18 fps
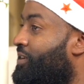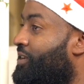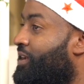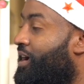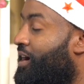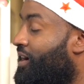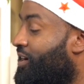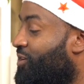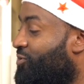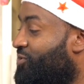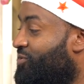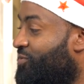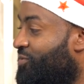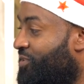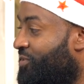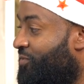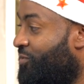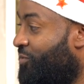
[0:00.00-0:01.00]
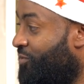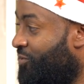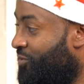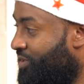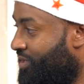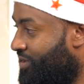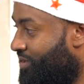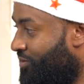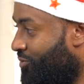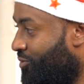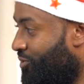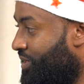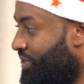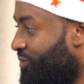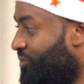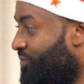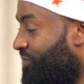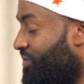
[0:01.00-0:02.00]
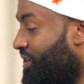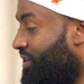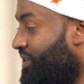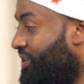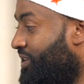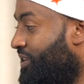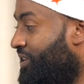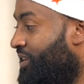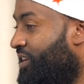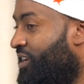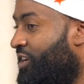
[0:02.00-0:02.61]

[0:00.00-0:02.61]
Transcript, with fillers: hang out for the, for the whole day on Friday.